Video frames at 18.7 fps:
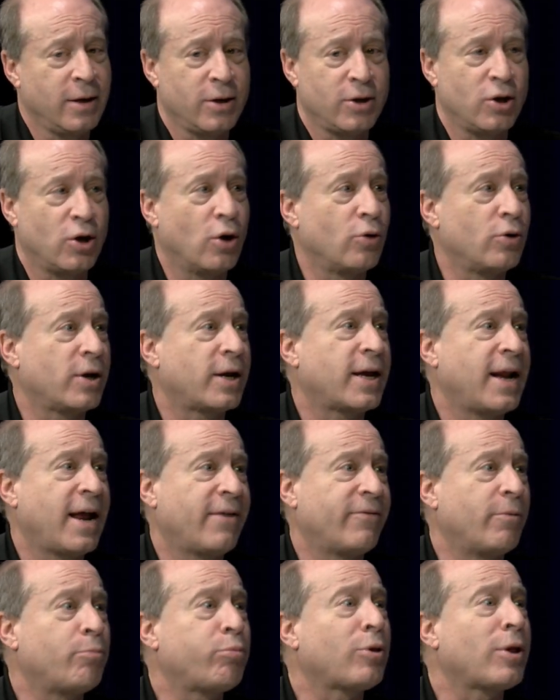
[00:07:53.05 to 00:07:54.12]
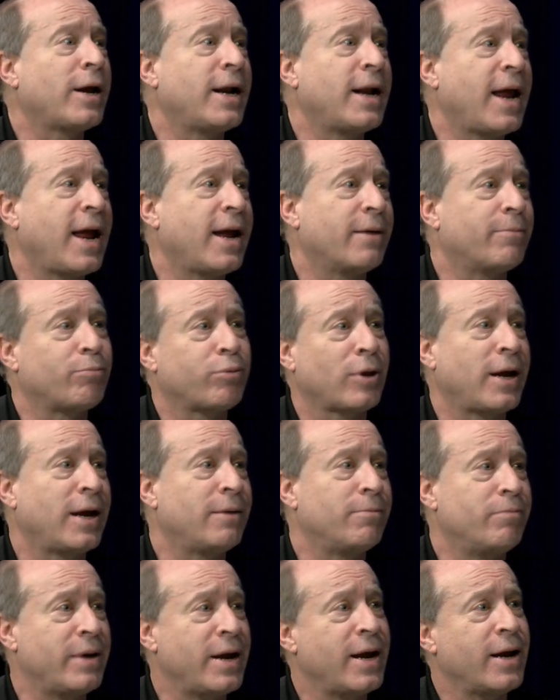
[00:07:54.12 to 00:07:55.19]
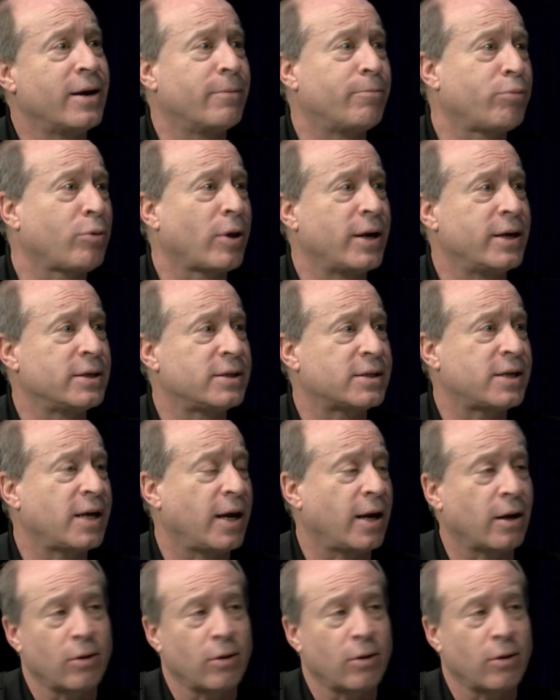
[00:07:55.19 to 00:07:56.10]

you know, you can have a plan A, a plan B, and a plan C.